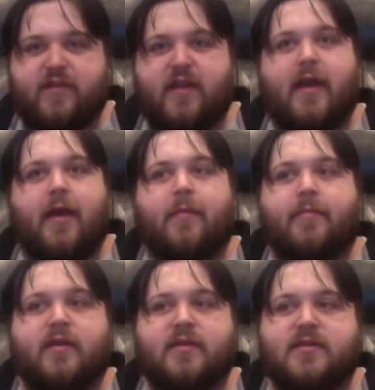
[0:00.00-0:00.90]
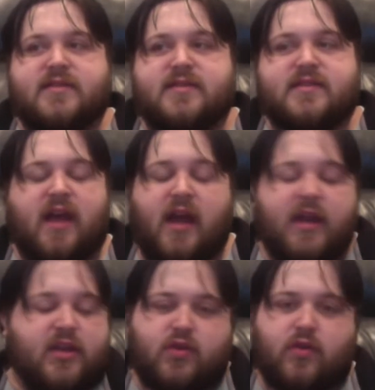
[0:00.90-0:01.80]
them. There's
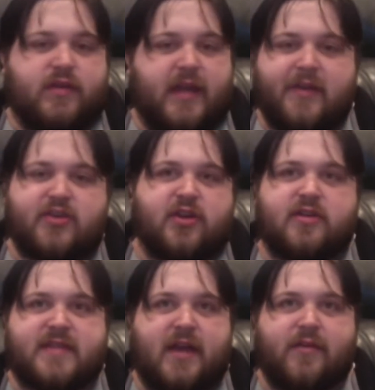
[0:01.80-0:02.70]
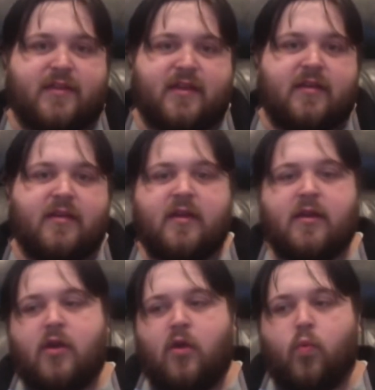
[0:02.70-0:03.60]
untold dangers out in the
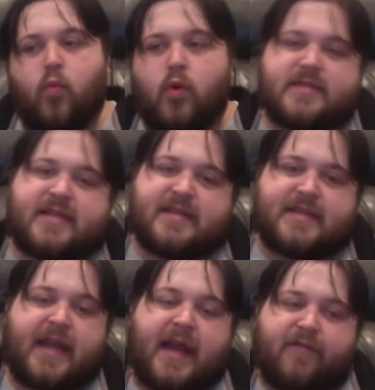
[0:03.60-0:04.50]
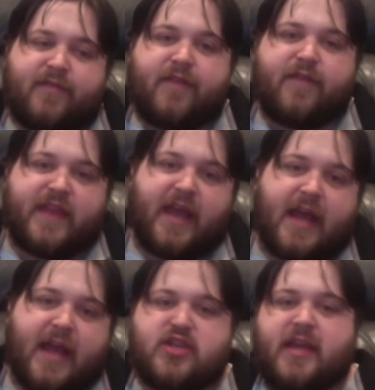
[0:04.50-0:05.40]
woods because they kind of live at the
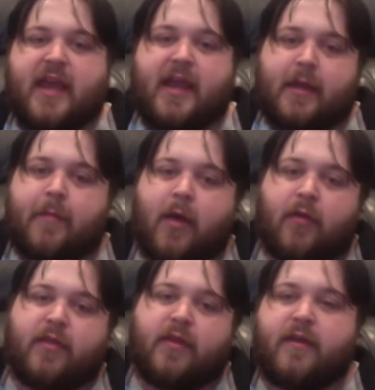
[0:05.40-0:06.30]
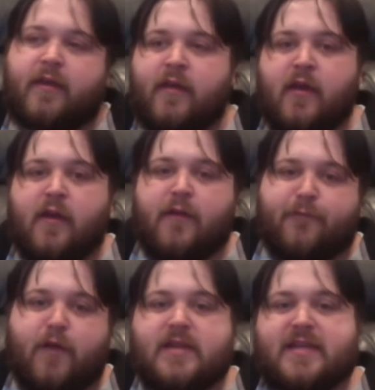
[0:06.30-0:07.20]
edge of the kingdom, out in the
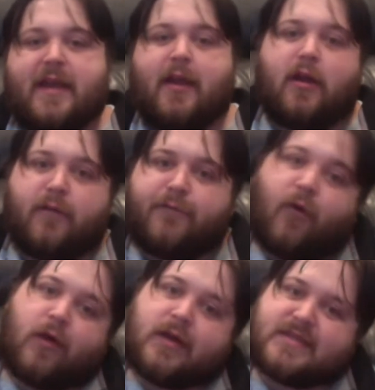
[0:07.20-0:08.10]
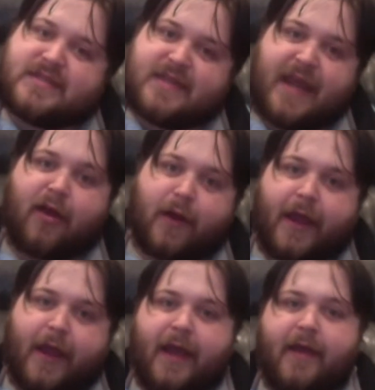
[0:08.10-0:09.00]
frontier forest
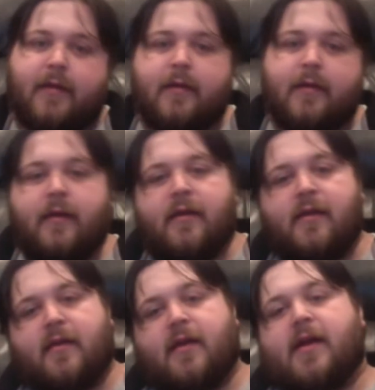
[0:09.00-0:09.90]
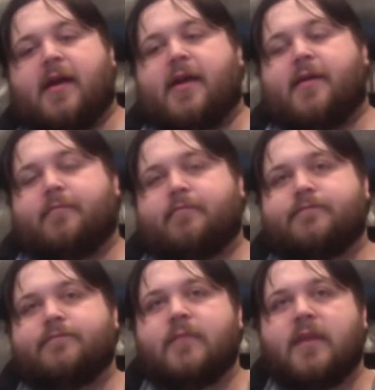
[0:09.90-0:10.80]
area. And
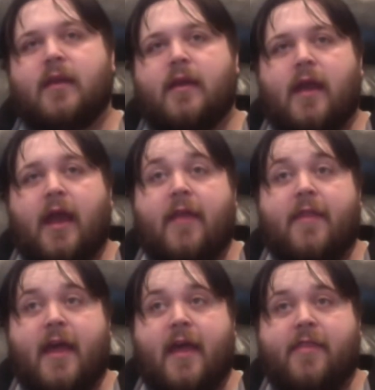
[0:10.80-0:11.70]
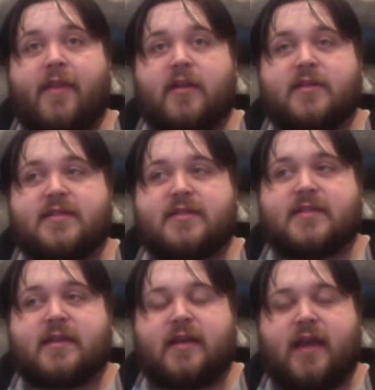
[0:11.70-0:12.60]
then
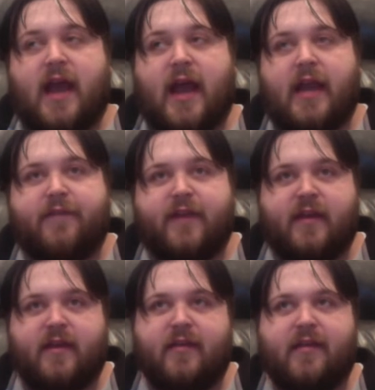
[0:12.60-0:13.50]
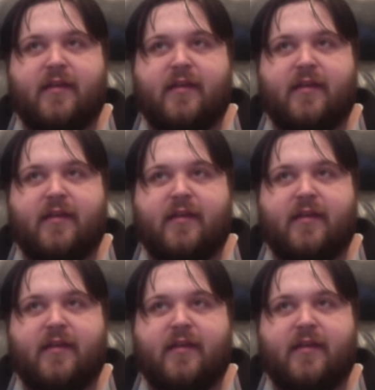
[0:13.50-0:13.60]
there's kind of at